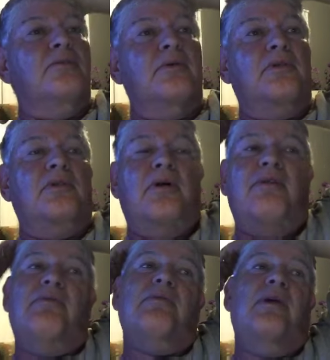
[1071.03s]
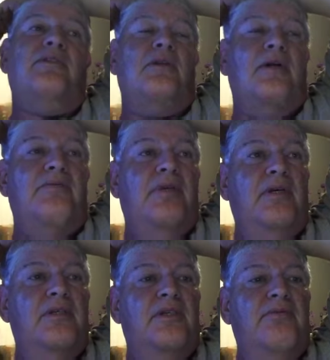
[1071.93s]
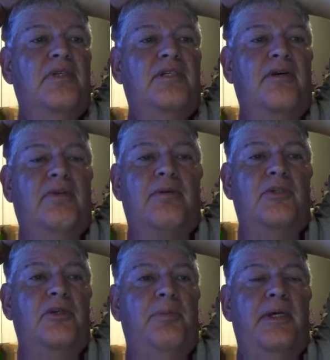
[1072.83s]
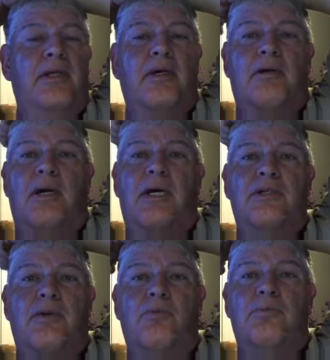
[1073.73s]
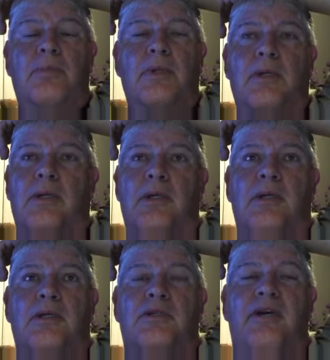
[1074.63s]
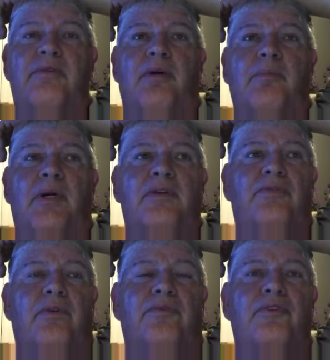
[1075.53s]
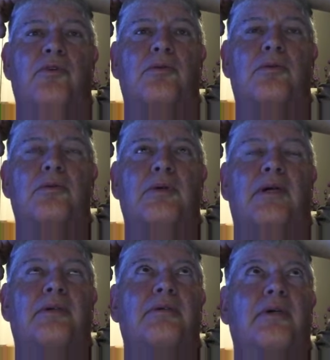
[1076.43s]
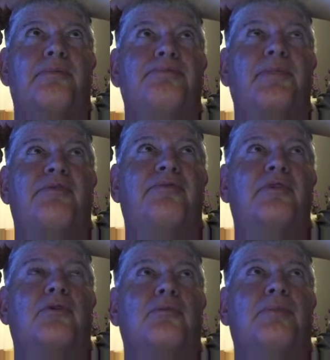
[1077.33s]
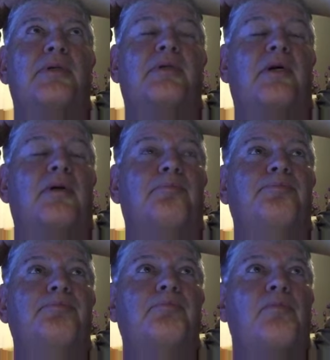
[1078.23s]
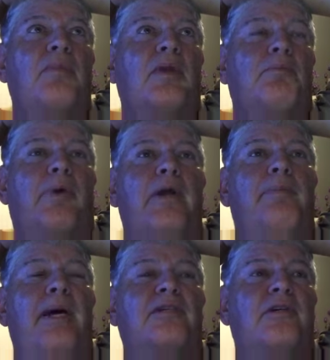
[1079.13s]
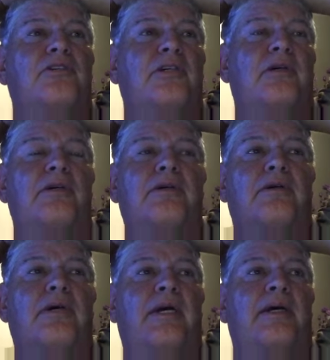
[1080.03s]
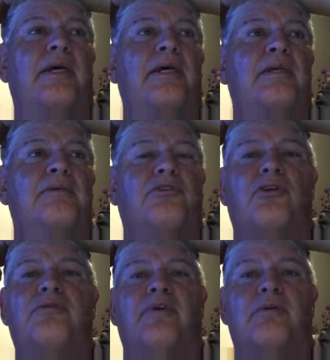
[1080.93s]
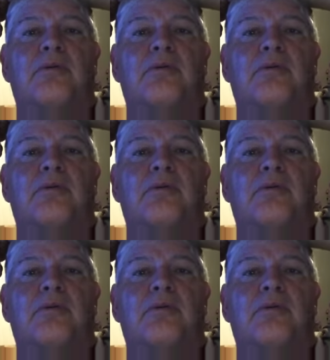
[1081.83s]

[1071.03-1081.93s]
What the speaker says: I still have the 77 MGB in the garage. I'm saving up money for a fuel, not fuel, but brake master cylinder and a servo,